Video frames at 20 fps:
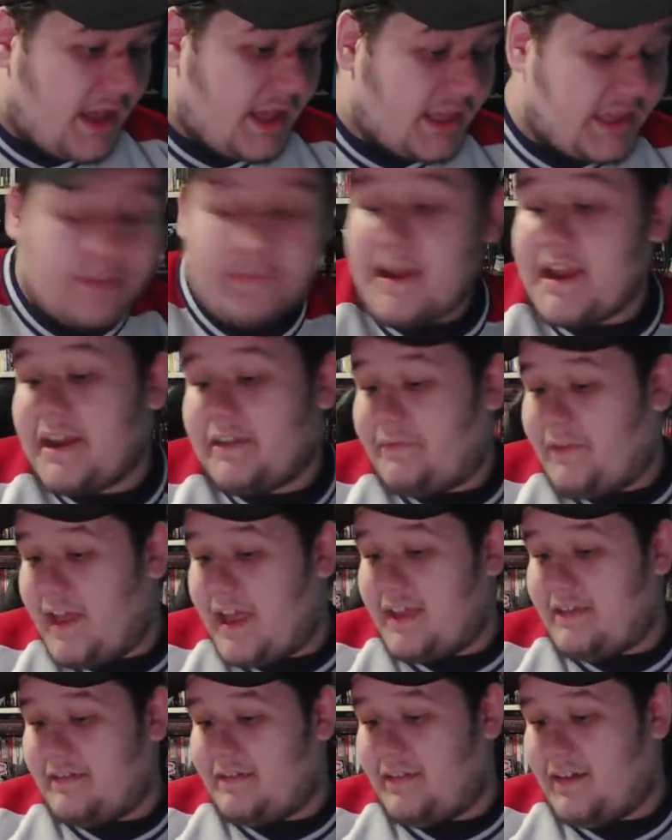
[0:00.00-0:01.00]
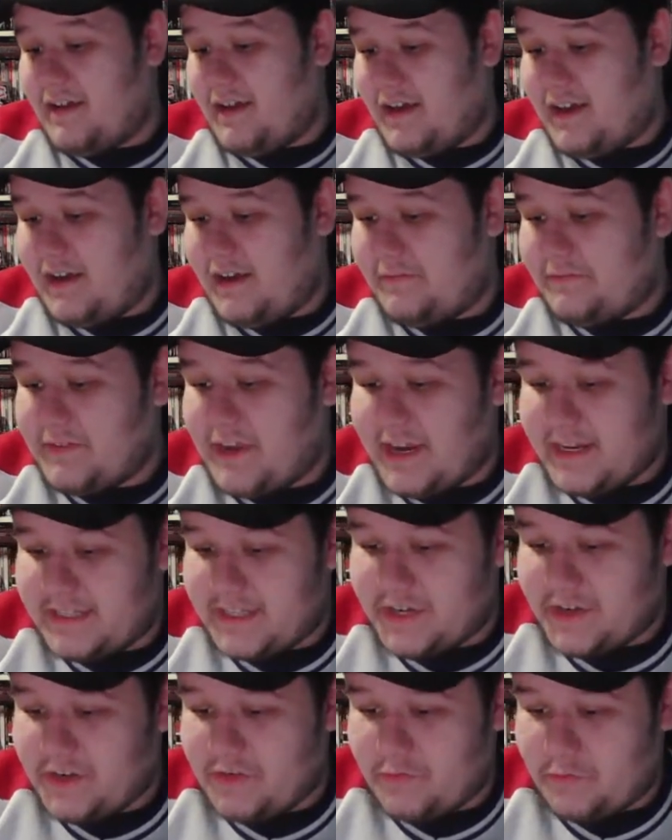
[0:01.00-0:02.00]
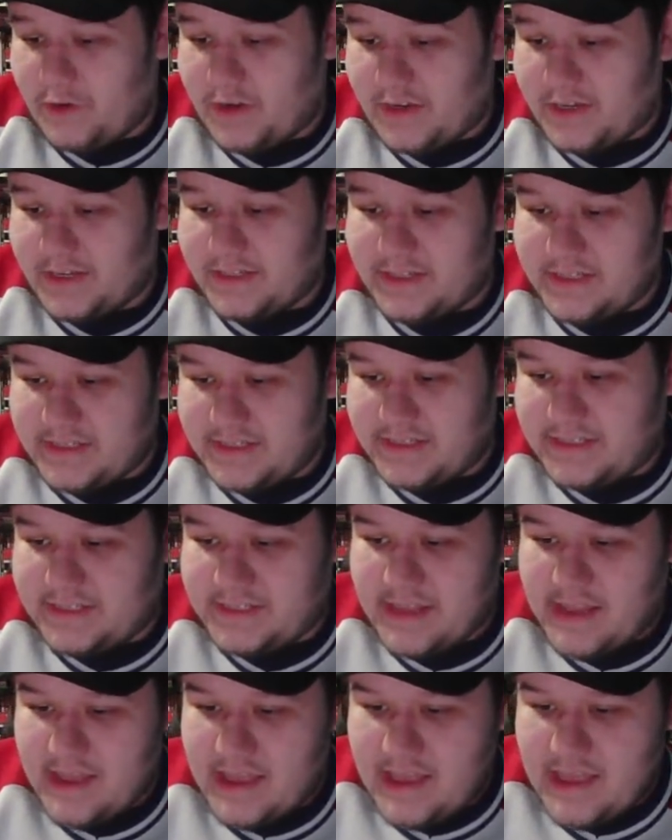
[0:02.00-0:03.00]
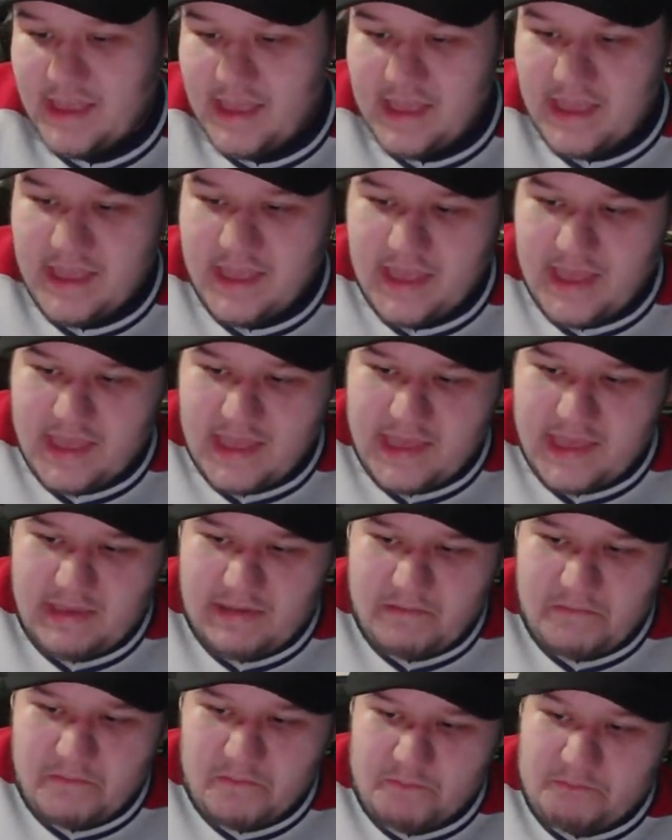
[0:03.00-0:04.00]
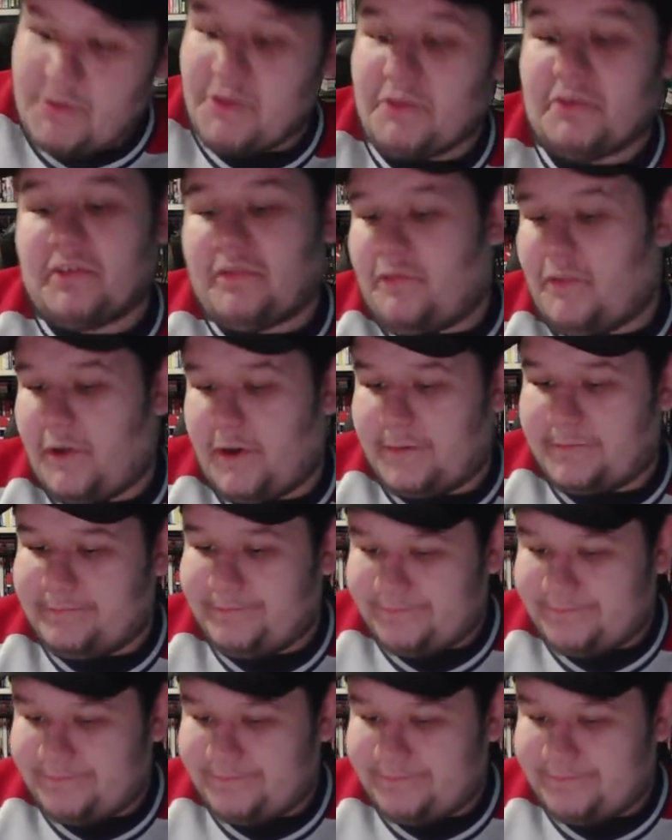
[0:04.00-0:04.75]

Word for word: The main event of night two was beautiful.